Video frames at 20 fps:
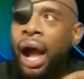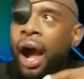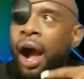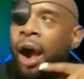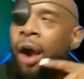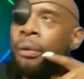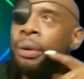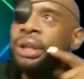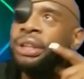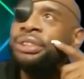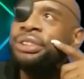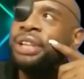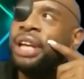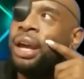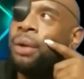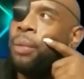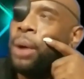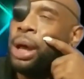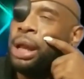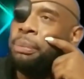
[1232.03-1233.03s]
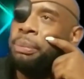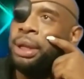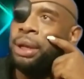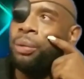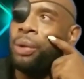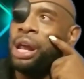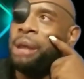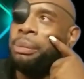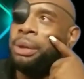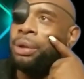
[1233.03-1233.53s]
I already said, wait a minute,
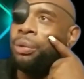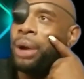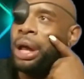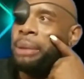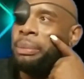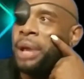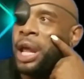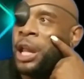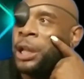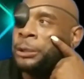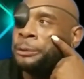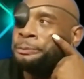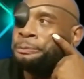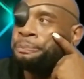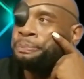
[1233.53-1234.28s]
wait a minute, wait a minute.